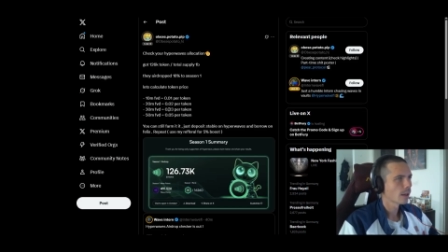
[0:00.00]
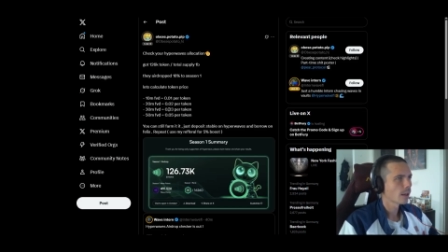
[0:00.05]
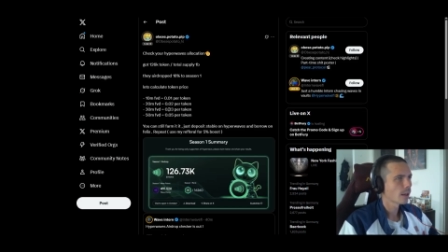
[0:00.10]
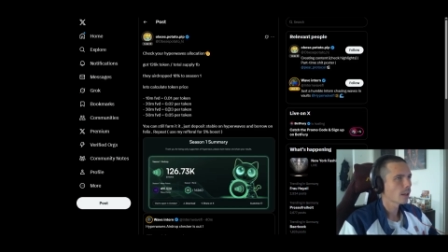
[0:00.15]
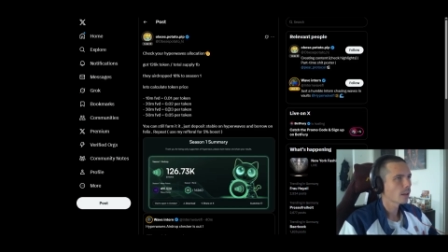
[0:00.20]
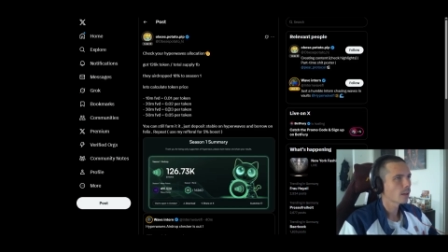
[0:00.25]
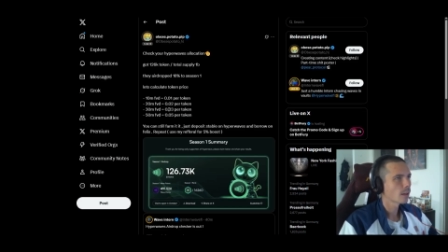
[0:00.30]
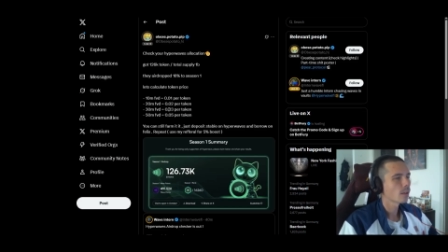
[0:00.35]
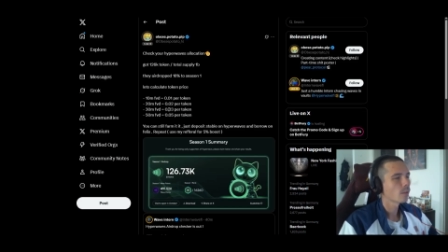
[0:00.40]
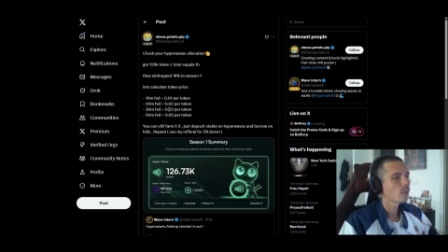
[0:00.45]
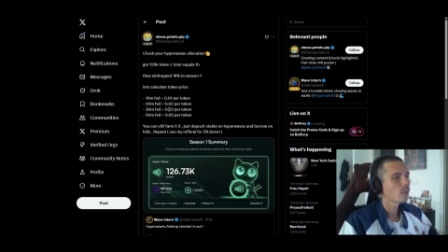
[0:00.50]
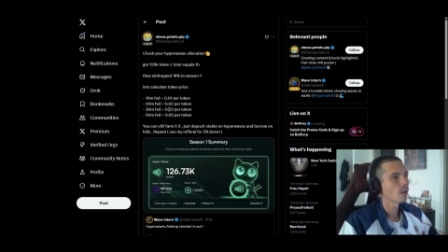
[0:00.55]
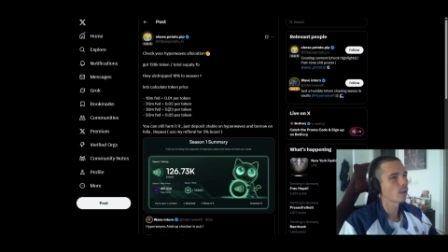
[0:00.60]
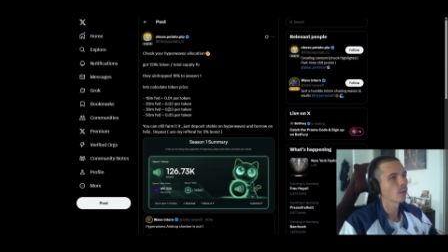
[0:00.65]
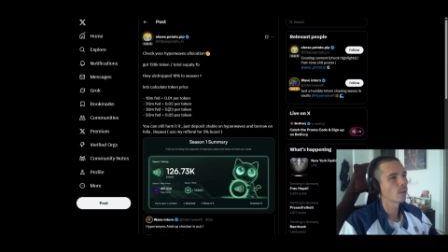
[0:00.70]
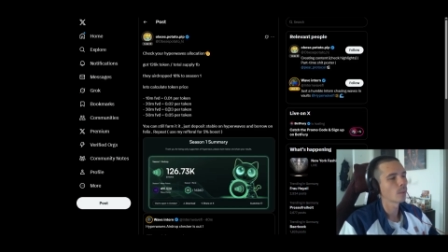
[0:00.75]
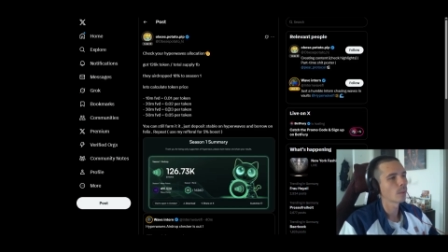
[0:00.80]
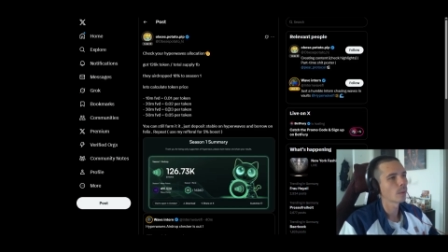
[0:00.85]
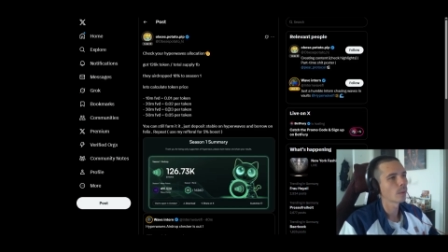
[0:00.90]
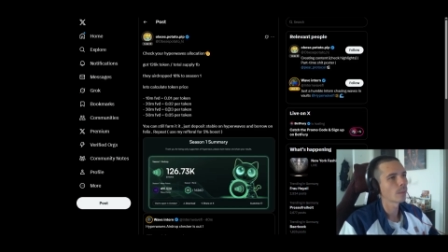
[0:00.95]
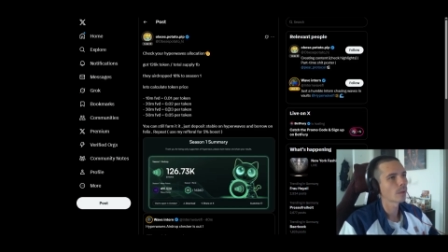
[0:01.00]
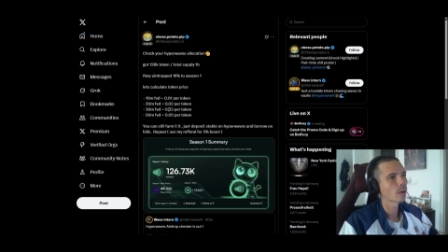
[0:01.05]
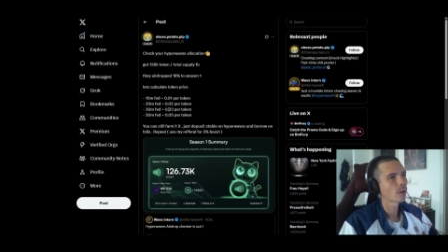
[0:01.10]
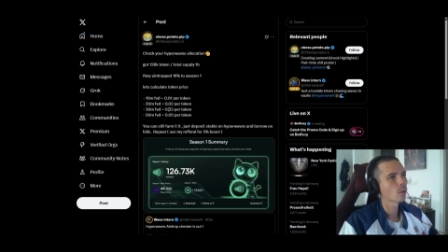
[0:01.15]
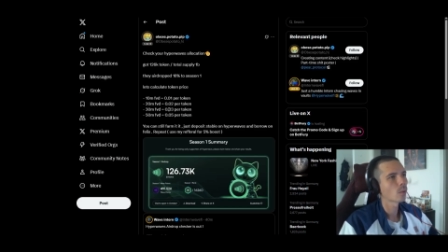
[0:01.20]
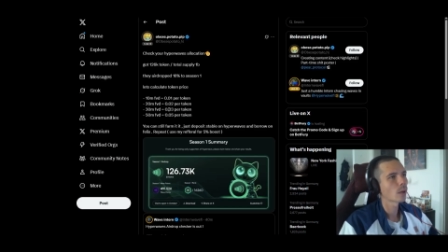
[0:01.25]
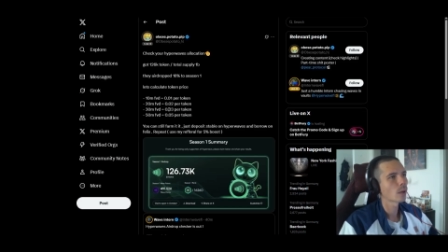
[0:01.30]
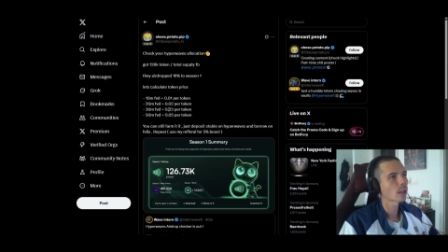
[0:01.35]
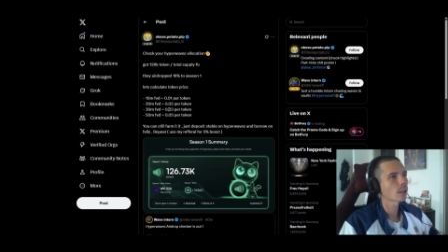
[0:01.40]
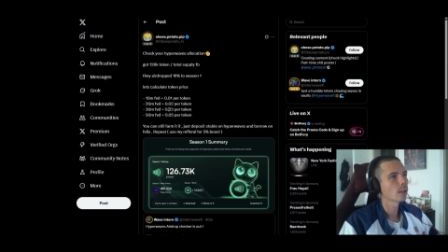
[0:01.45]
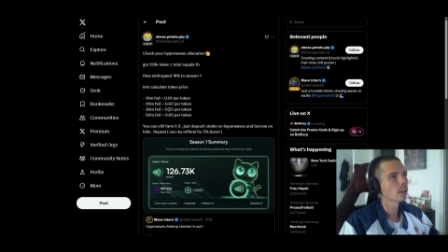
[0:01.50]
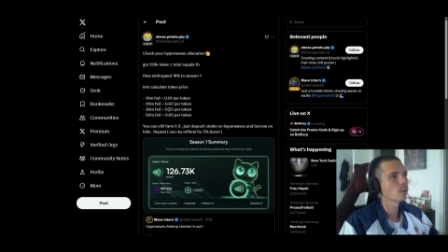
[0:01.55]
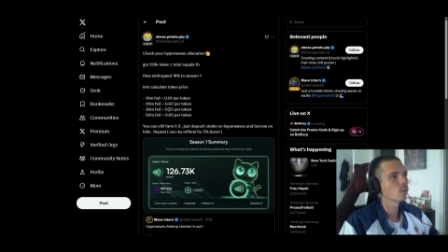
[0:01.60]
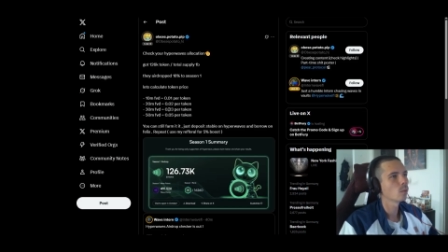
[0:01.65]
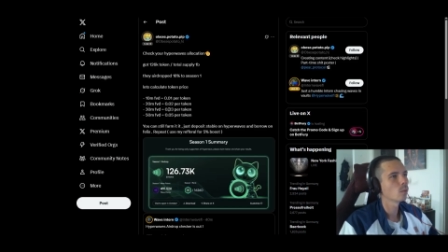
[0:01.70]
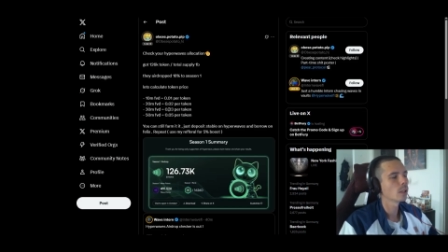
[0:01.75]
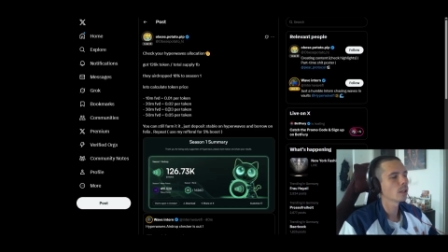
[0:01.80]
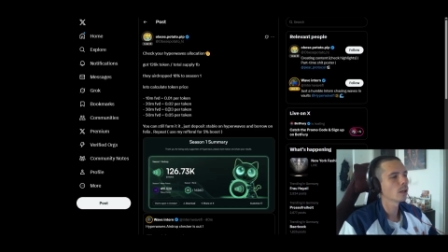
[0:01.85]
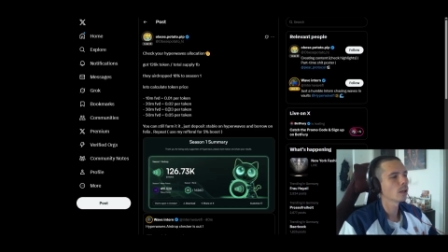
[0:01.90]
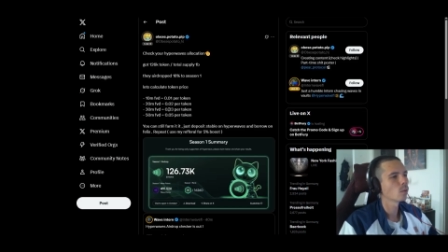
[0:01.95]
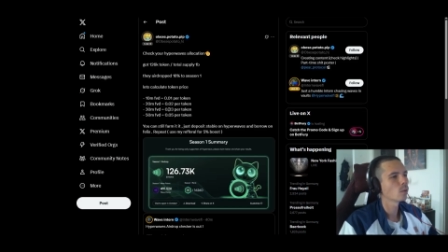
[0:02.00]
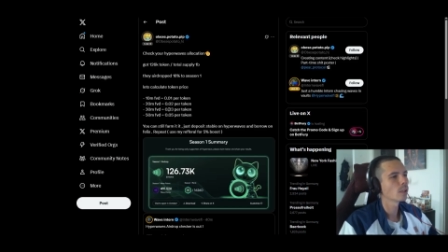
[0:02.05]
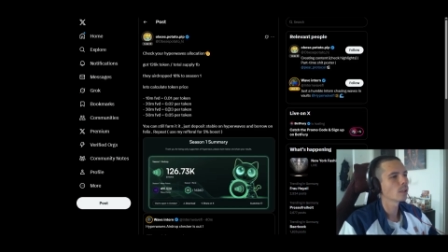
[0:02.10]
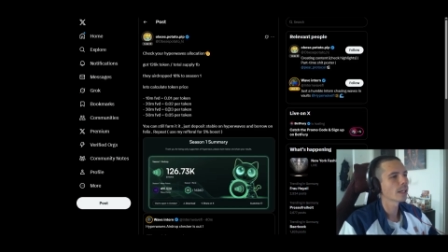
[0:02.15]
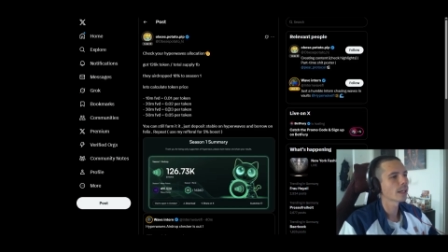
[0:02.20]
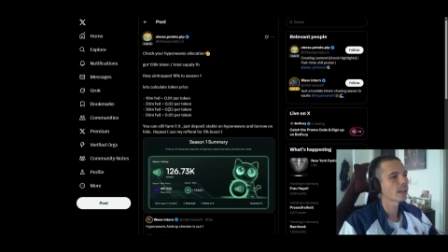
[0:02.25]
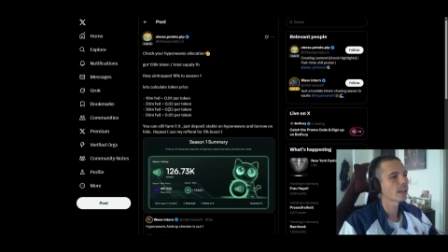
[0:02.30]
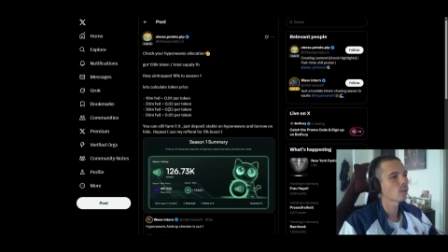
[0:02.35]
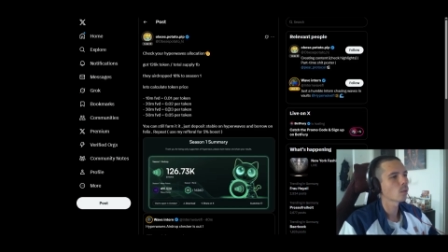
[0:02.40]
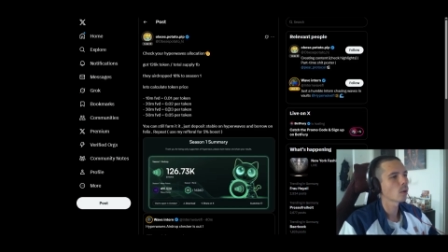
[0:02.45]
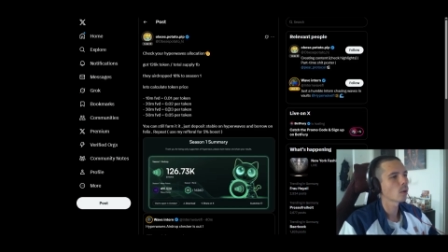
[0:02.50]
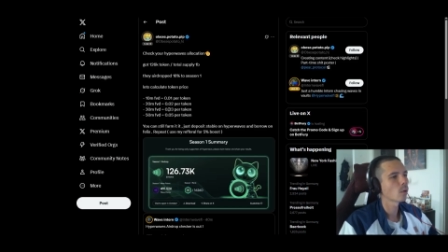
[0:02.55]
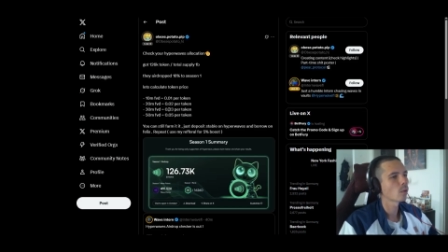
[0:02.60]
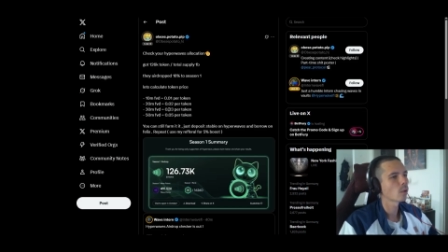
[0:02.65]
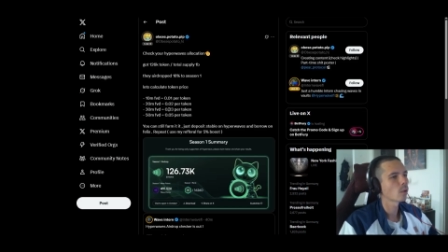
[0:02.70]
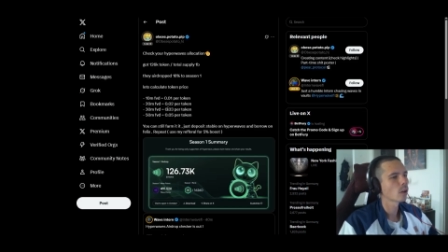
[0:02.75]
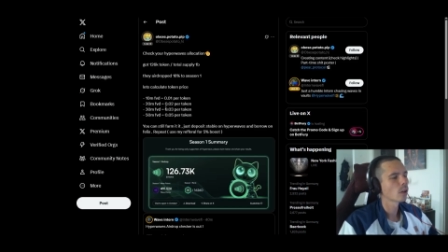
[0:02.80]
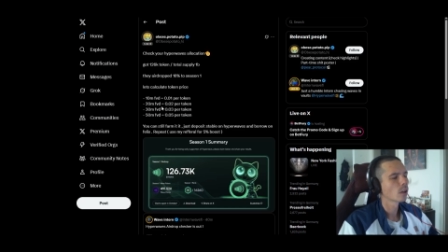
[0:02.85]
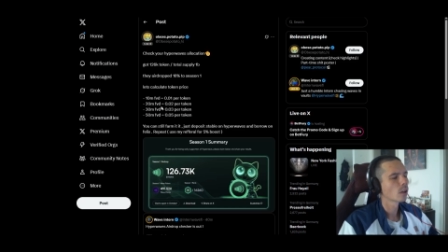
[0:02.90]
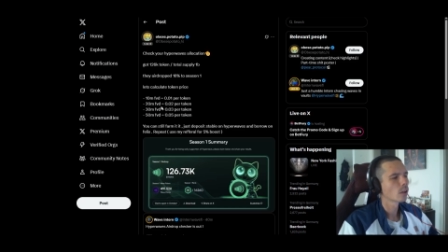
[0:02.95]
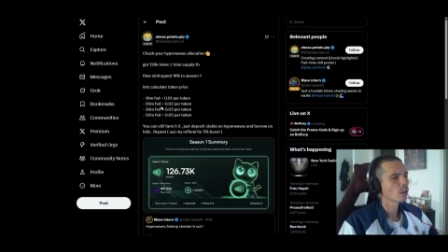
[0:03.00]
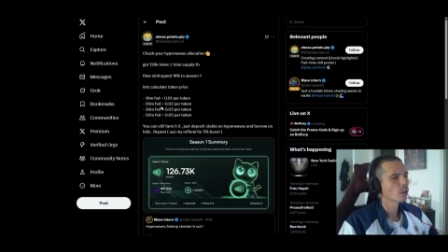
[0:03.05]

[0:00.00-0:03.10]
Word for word: And if I remember correctly, we only had around